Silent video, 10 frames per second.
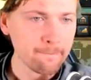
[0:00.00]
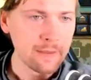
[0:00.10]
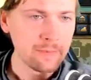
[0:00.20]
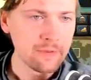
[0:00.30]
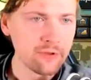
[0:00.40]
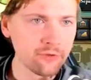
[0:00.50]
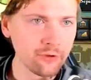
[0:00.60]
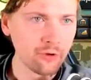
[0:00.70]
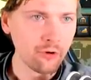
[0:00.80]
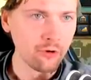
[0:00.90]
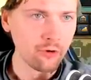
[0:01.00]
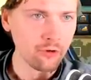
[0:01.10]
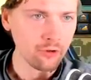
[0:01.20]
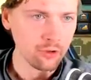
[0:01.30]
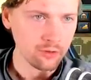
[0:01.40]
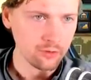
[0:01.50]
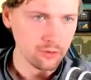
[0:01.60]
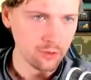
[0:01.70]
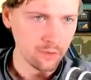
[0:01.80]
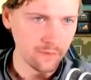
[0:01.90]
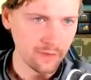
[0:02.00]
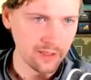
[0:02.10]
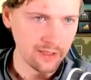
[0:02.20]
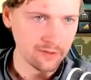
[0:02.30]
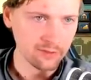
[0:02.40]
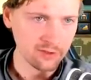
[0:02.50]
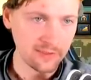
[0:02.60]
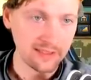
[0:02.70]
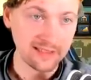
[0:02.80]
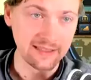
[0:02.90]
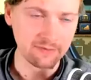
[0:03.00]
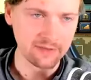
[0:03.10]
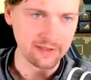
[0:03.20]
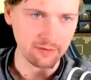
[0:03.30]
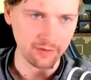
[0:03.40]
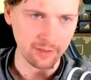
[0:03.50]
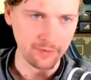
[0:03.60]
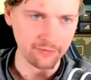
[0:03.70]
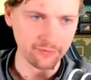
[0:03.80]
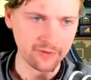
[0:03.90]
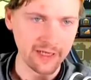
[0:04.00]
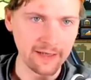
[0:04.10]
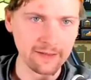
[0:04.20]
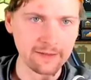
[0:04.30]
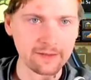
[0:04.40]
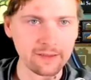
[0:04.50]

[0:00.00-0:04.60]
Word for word: maybe not all of our current loans, but let's decrease the loan amount to 10.